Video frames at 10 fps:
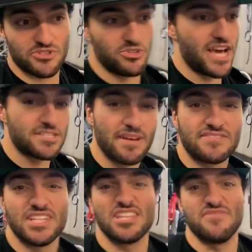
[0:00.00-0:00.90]
So you guys might
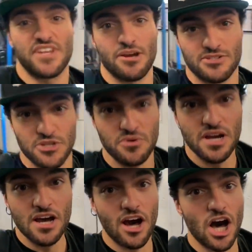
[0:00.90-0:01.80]
have seen in the video too,
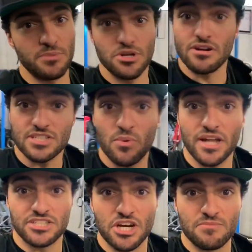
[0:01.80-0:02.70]
you notice on when
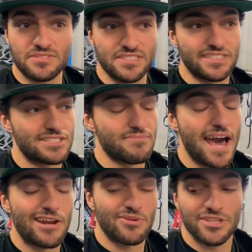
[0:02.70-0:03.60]
I jumped, it doesn't
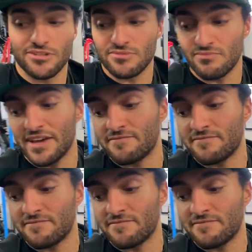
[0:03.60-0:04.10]
matter whether you,